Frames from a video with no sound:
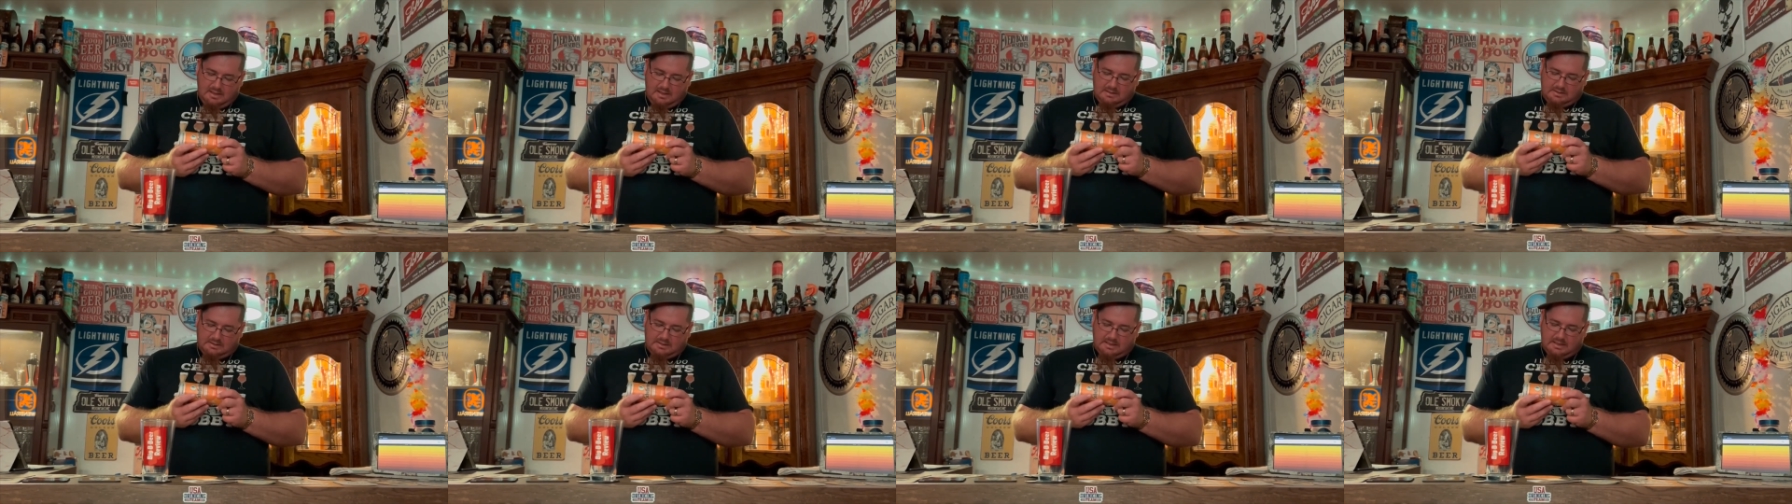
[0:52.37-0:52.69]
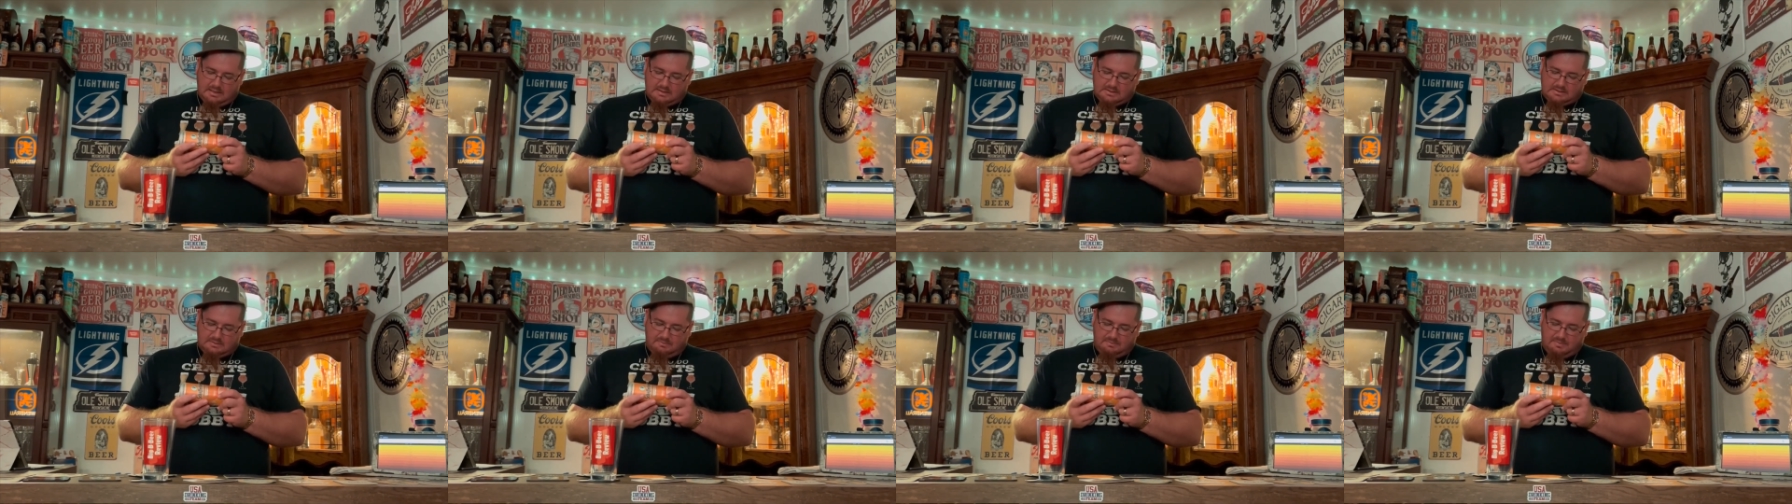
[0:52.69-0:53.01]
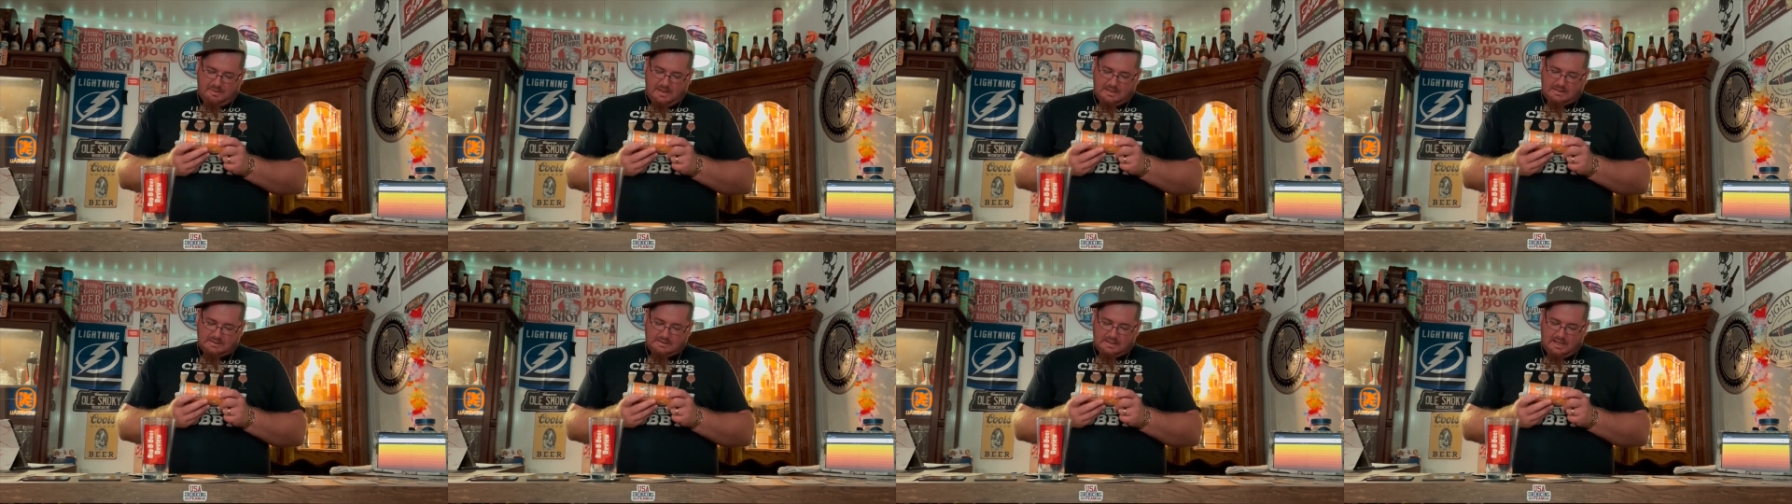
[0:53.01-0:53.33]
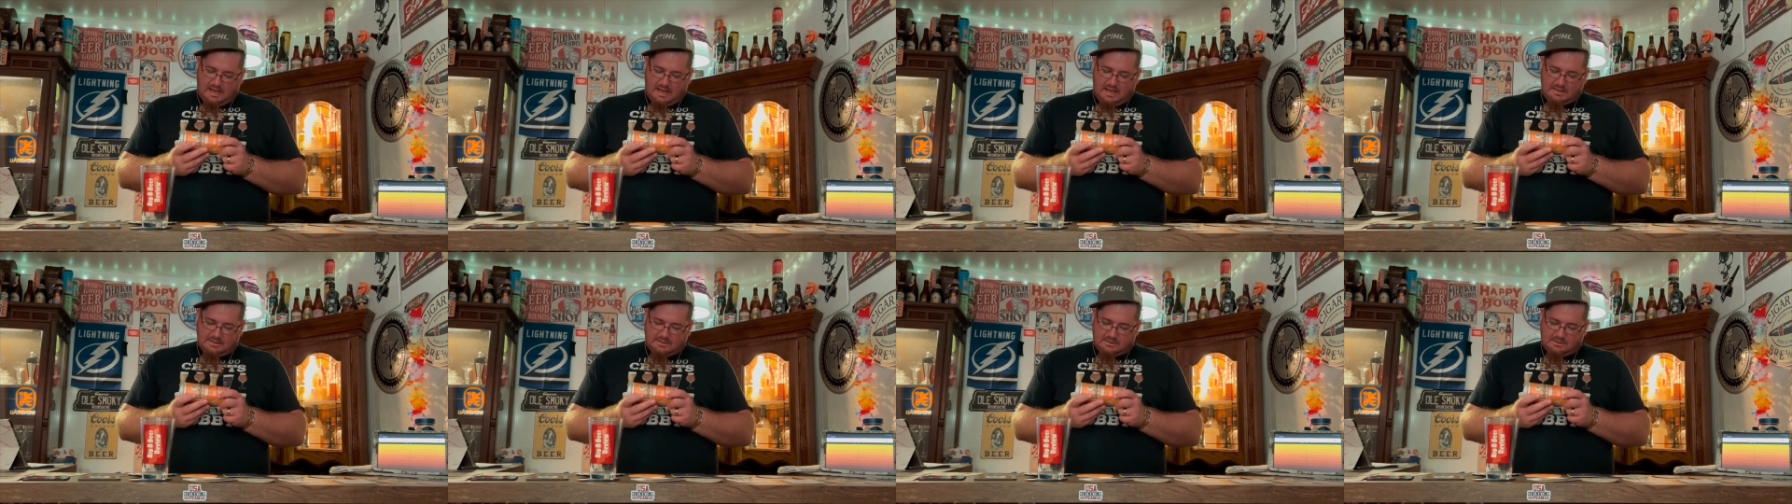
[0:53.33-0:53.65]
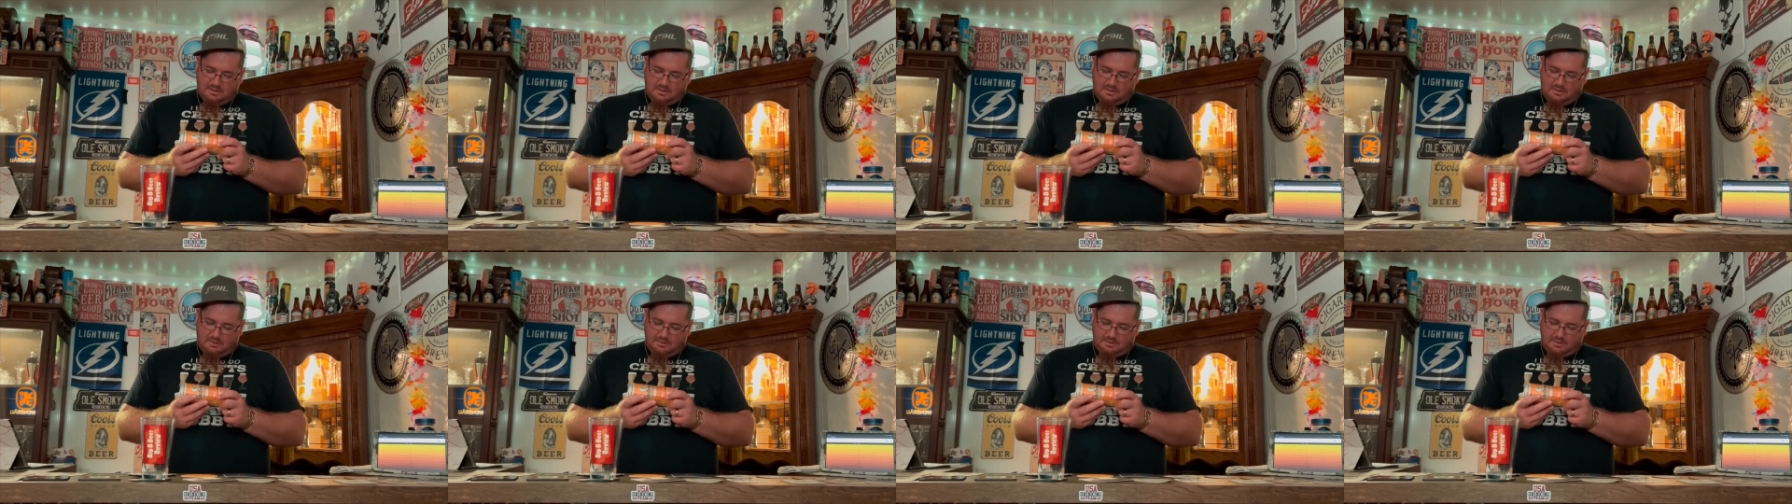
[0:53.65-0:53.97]
Tastes best ice
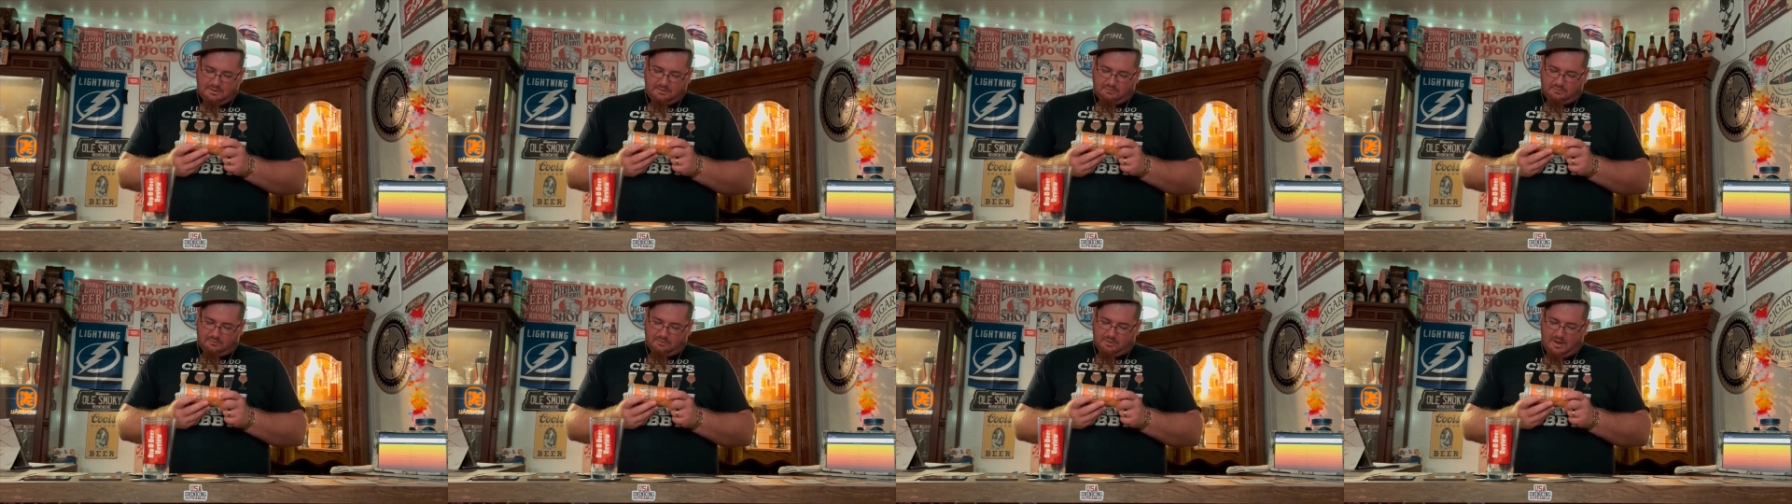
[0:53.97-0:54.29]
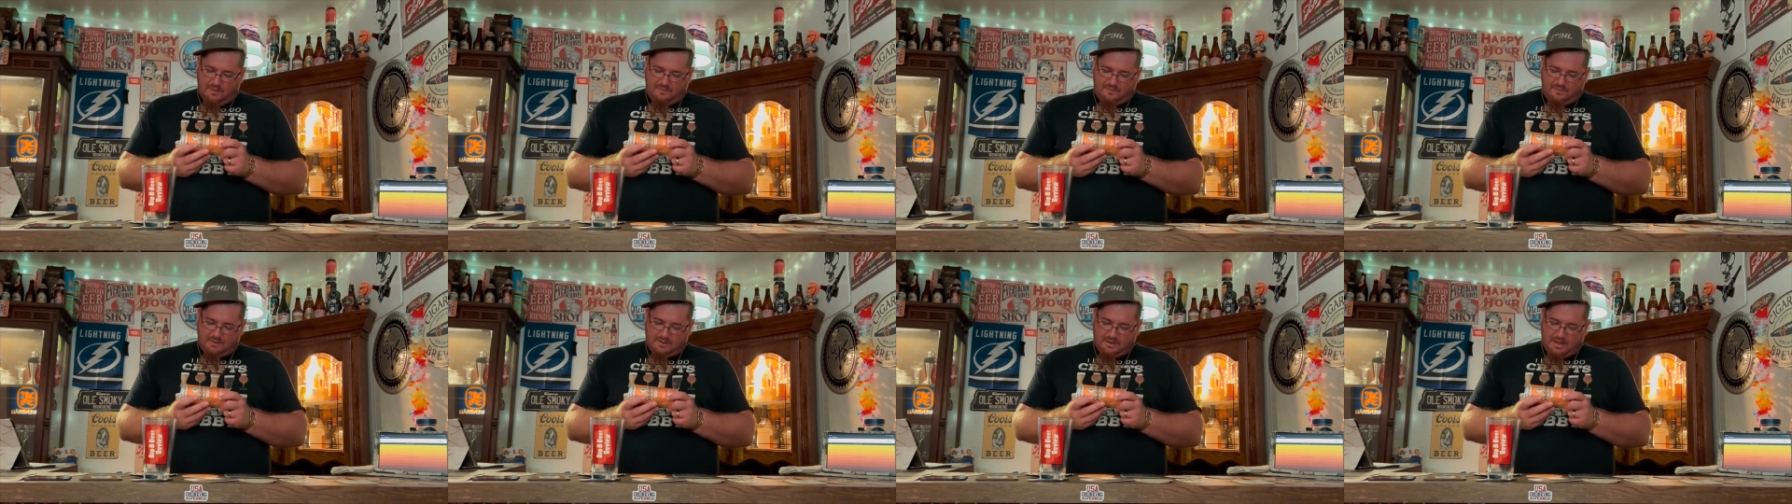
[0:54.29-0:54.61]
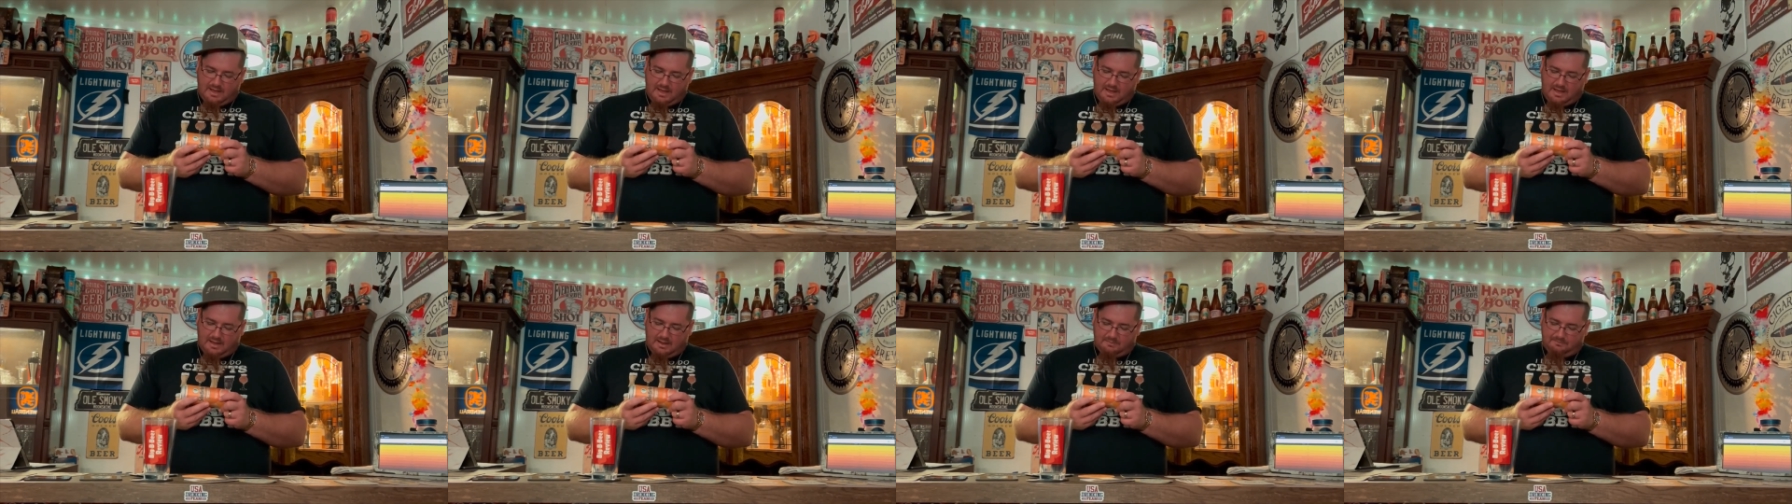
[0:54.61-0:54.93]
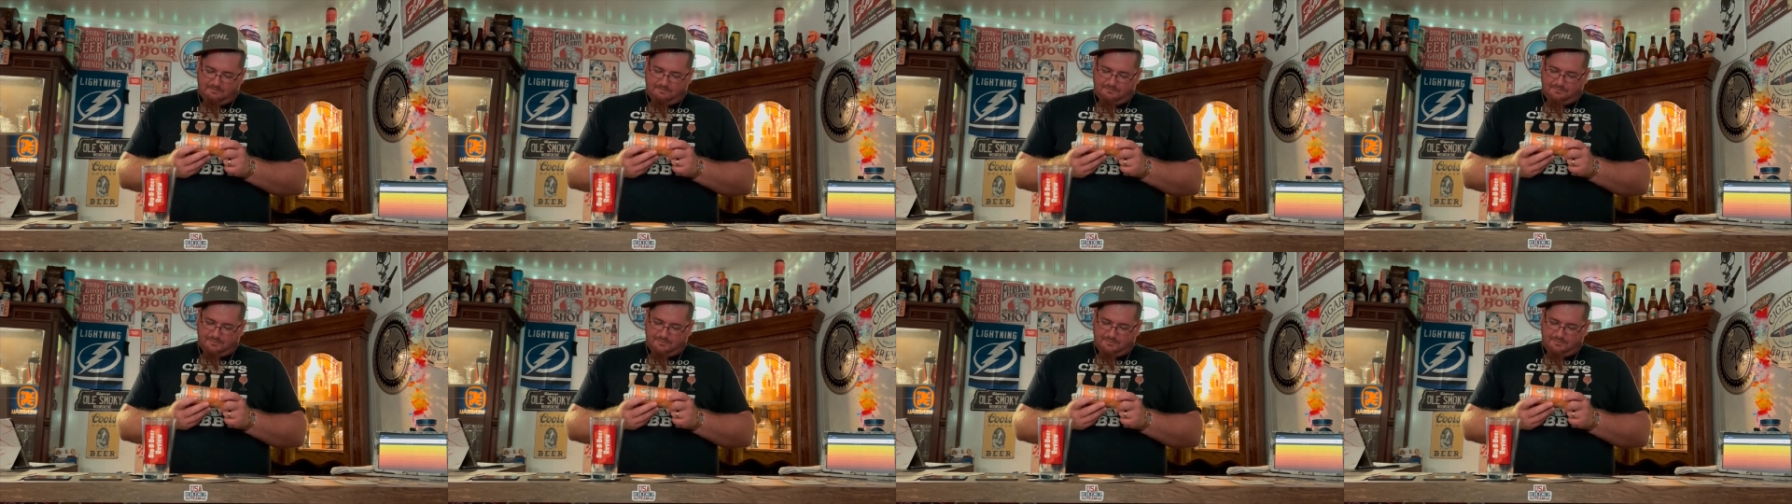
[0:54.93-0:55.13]
cold and right from the can.